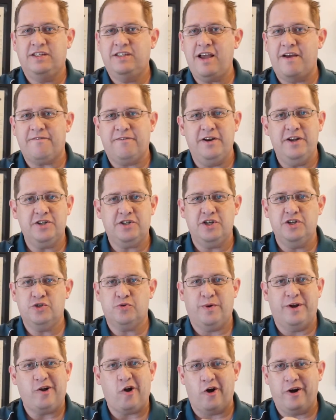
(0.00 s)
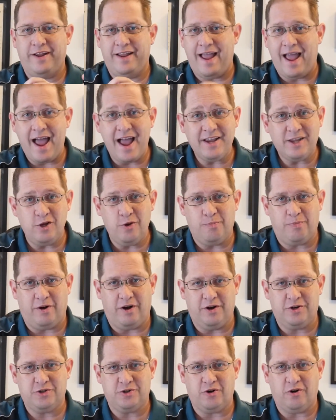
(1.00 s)
definitions regarding
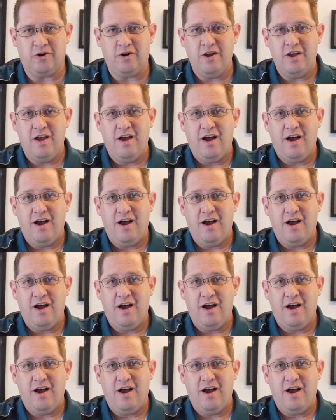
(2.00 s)
acupuncture.